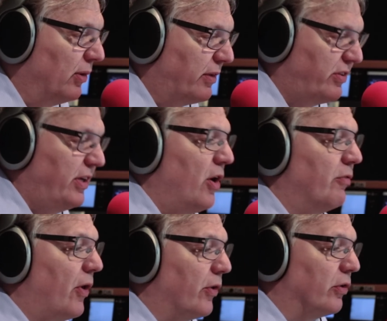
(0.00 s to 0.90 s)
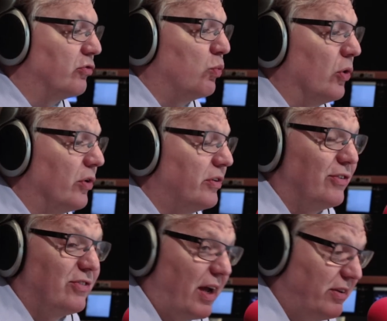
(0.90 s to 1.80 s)
And when I assemble an hour
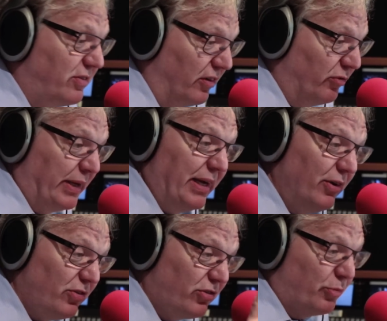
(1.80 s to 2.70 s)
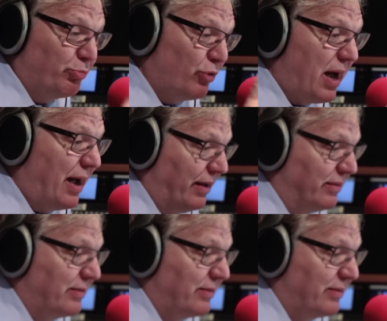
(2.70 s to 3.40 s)
of, of radio, it's going to